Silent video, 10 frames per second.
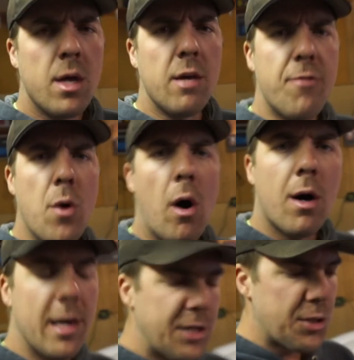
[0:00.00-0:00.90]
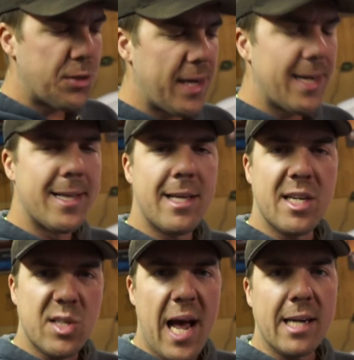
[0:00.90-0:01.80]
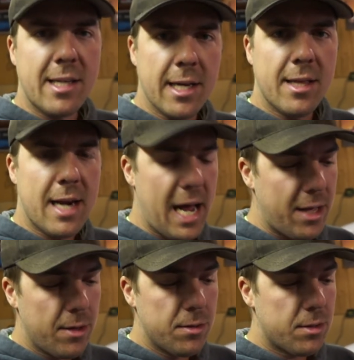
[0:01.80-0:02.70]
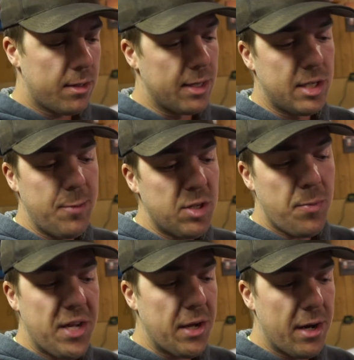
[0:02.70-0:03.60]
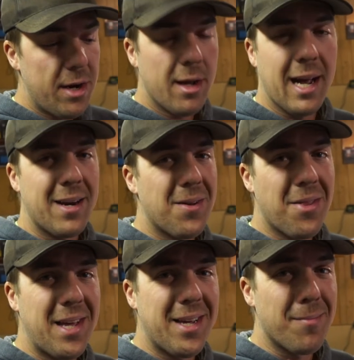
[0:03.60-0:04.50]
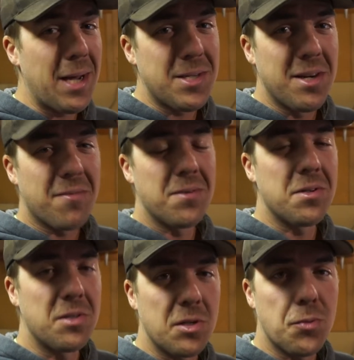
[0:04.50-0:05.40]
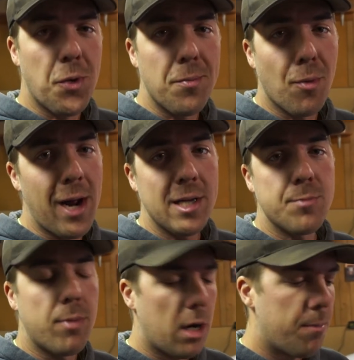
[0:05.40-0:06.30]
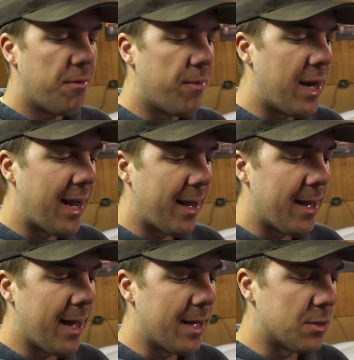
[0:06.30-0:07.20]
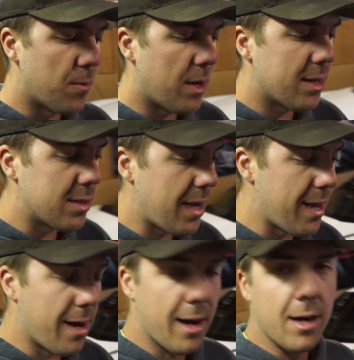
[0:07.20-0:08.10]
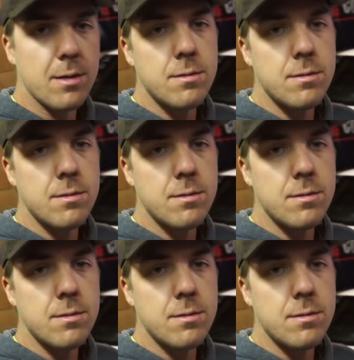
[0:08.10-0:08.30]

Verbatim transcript: If you are interested in the exact kit that I used, it seems to be good. I don't think it makes a difference. It's just one brass barbed fitting as well as a